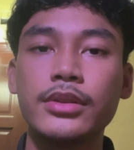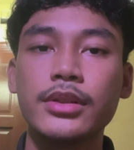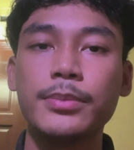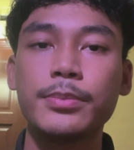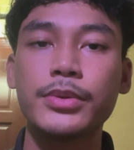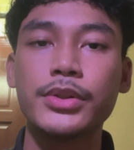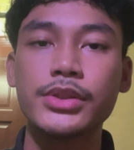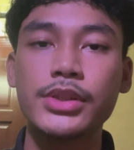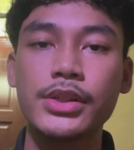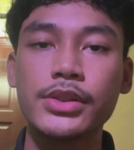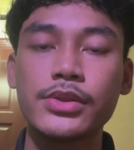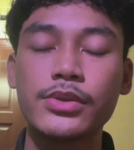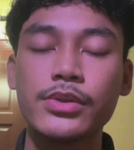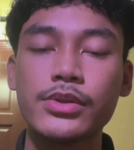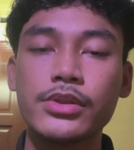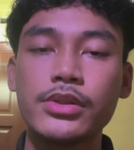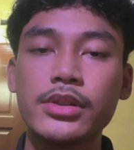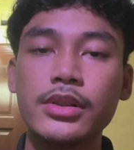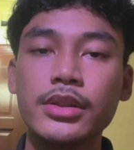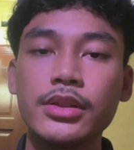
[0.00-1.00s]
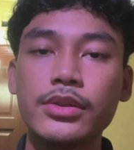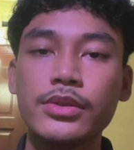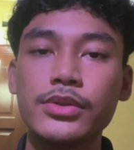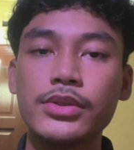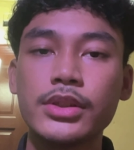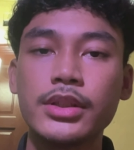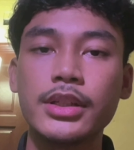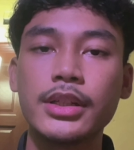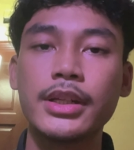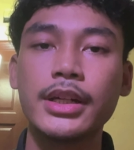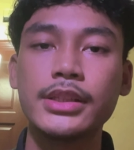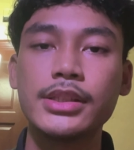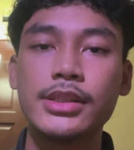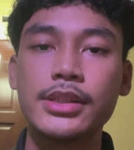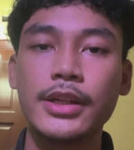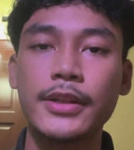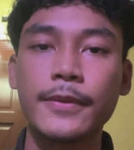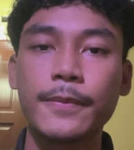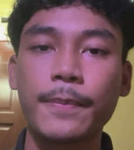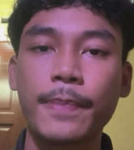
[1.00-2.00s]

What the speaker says: the project scheduling using the Gantt chart.